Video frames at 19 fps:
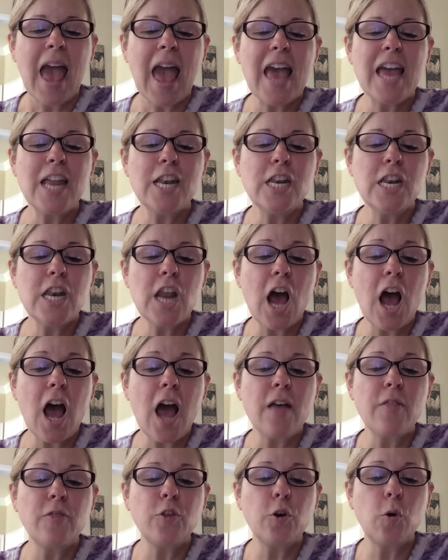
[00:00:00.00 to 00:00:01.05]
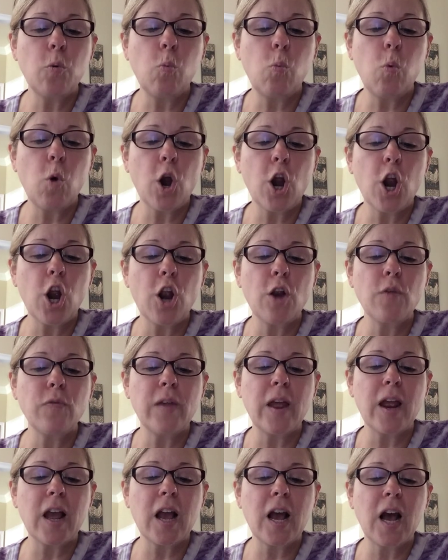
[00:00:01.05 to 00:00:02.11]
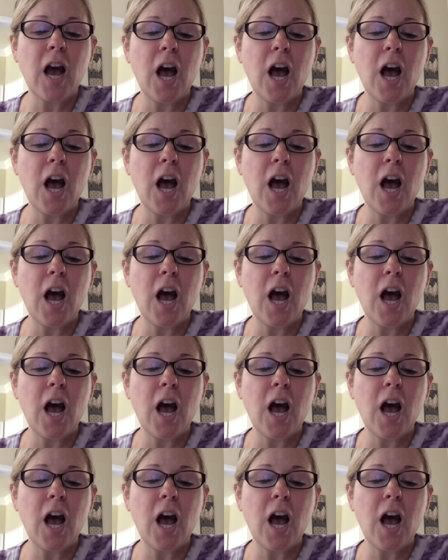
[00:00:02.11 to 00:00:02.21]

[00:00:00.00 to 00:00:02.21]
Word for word: and not the word that